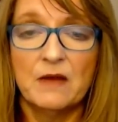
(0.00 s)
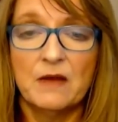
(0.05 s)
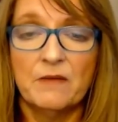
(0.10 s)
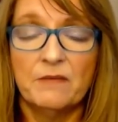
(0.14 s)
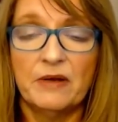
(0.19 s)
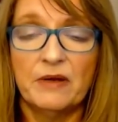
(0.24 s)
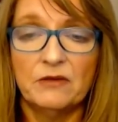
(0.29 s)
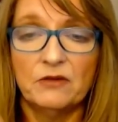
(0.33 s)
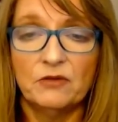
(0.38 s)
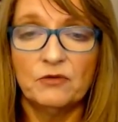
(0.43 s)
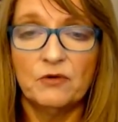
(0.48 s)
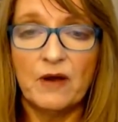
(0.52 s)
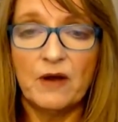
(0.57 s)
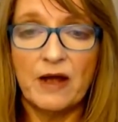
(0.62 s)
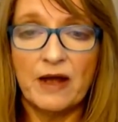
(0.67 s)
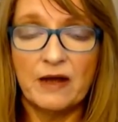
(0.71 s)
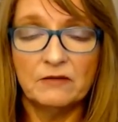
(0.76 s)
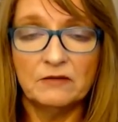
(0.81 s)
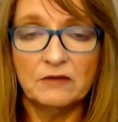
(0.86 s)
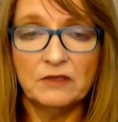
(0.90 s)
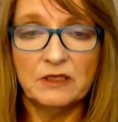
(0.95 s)
But
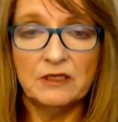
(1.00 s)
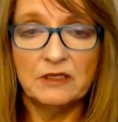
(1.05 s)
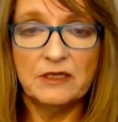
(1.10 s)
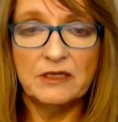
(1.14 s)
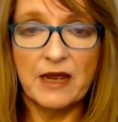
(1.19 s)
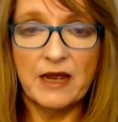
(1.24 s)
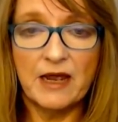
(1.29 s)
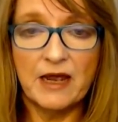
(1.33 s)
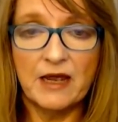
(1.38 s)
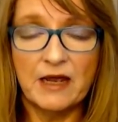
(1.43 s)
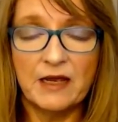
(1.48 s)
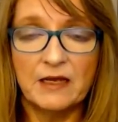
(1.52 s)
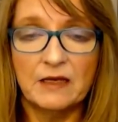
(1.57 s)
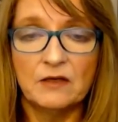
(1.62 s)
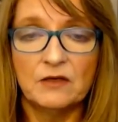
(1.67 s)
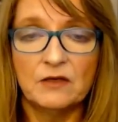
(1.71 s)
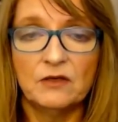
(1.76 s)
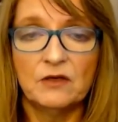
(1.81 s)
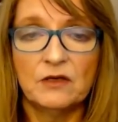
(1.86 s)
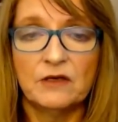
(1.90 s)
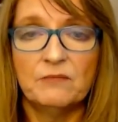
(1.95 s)
throughout the day,
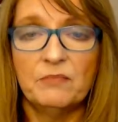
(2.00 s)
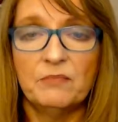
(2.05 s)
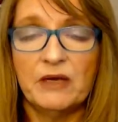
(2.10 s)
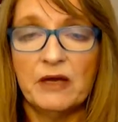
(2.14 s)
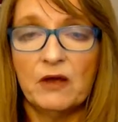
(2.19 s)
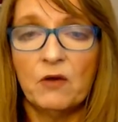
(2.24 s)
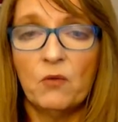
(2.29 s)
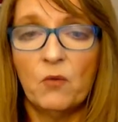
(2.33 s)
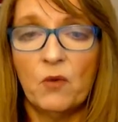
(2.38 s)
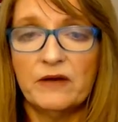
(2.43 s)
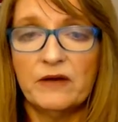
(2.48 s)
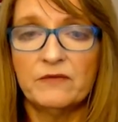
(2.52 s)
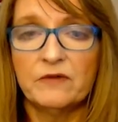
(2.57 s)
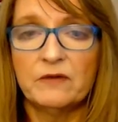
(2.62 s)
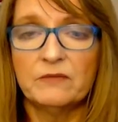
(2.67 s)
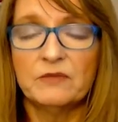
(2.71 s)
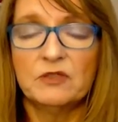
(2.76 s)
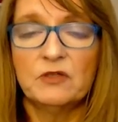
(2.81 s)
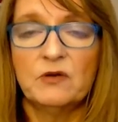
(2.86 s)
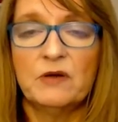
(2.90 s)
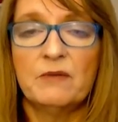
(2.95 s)
you can pick one of them.
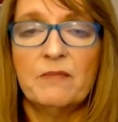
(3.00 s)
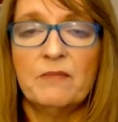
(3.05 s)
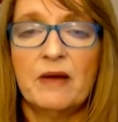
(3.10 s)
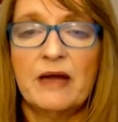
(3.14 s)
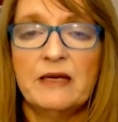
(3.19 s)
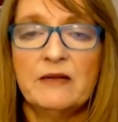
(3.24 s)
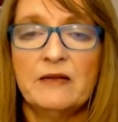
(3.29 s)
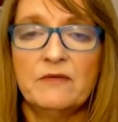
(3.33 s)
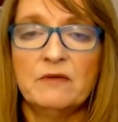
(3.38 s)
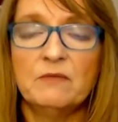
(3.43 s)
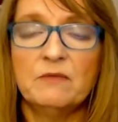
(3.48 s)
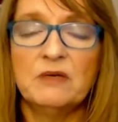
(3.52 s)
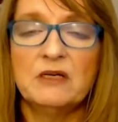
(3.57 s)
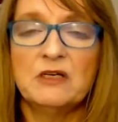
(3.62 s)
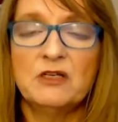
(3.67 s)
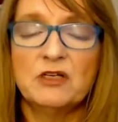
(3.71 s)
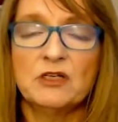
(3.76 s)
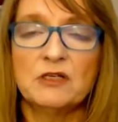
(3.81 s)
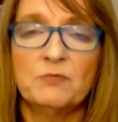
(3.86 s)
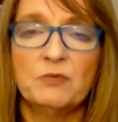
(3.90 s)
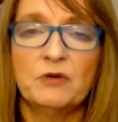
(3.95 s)
So it might even be
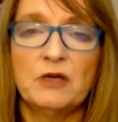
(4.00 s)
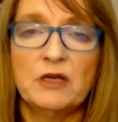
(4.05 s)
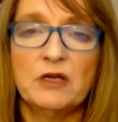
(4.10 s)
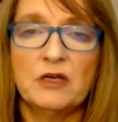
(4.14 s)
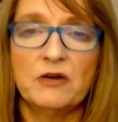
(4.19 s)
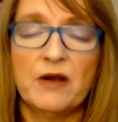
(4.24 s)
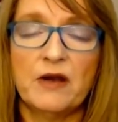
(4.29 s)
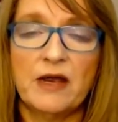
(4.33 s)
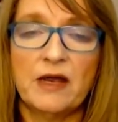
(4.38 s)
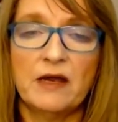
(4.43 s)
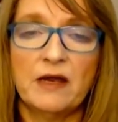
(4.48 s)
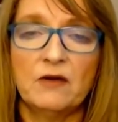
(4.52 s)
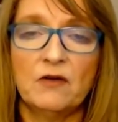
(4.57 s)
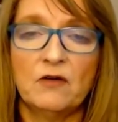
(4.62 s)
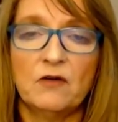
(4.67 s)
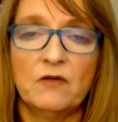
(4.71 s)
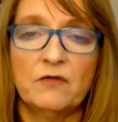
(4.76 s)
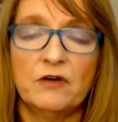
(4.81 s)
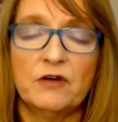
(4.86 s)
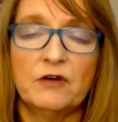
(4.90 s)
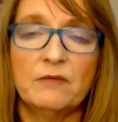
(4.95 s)
just putting your hand
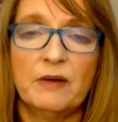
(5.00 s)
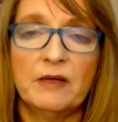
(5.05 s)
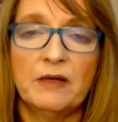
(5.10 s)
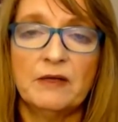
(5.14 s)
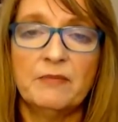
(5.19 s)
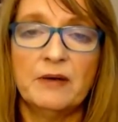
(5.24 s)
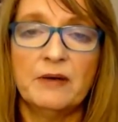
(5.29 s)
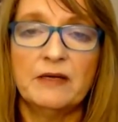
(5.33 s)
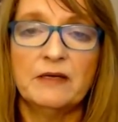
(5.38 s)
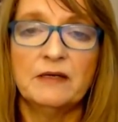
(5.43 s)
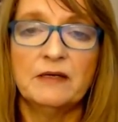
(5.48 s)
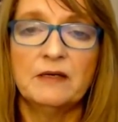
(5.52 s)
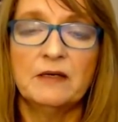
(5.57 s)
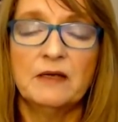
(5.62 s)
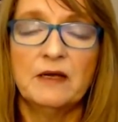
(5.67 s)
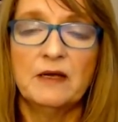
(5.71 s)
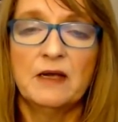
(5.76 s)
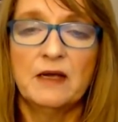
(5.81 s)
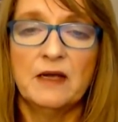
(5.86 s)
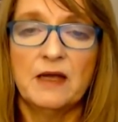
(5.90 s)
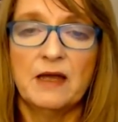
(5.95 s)
over your belly button
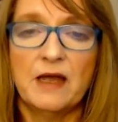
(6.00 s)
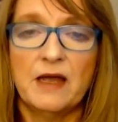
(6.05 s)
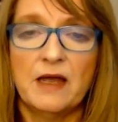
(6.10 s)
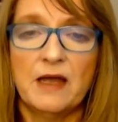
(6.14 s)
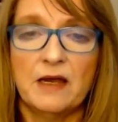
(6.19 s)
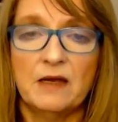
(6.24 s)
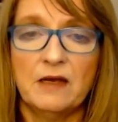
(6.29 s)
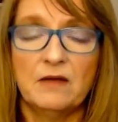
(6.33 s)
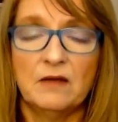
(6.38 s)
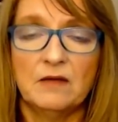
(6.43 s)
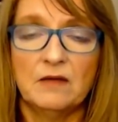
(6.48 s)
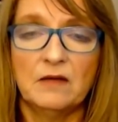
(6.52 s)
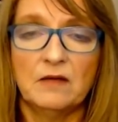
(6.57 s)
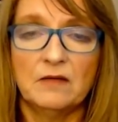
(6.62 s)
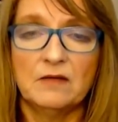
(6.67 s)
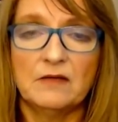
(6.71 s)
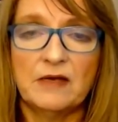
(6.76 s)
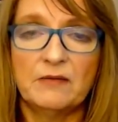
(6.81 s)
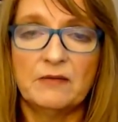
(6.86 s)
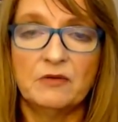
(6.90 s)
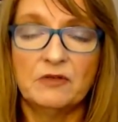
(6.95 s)
and
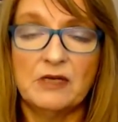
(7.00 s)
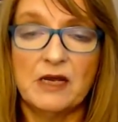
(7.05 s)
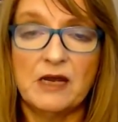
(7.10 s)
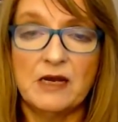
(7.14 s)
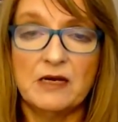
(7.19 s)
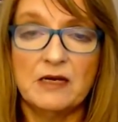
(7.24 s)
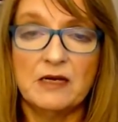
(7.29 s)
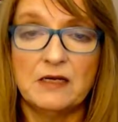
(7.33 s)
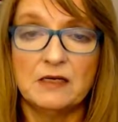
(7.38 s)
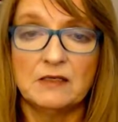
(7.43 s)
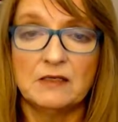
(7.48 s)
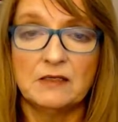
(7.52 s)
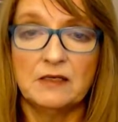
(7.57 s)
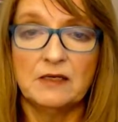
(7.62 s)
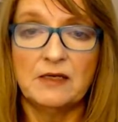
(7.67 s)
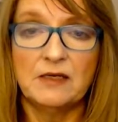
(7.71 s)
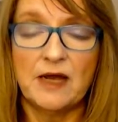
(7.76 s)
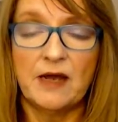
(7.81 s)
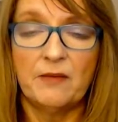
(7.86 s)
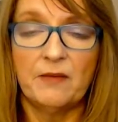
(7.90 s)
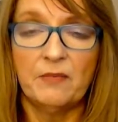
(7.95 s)
simultaneously
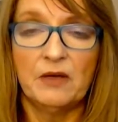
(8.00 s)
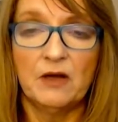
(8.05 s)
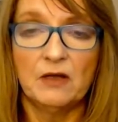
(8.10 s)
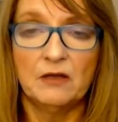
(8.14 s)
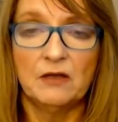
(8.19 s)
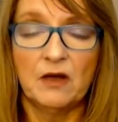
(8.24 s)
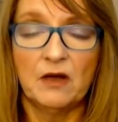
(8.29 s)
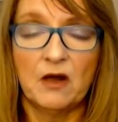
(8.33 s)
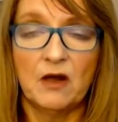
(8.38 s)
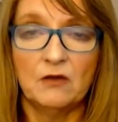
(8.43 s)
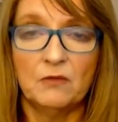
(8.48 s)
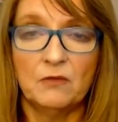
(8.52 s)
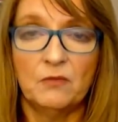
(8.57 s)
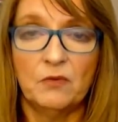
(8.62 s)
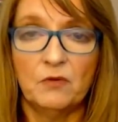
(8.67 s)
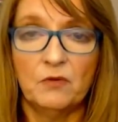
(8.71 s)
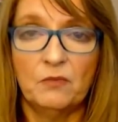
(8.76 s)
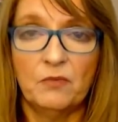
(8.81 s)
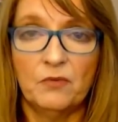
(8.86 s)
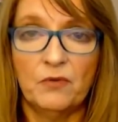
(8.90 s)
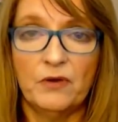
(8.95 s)
tapping on the
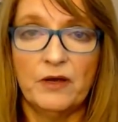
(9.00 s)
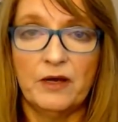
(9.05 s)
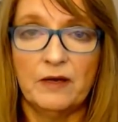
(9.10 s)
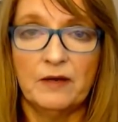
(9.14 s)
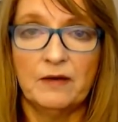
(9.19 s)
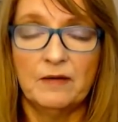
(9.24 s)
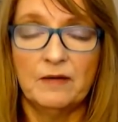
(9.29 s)
collarbone point.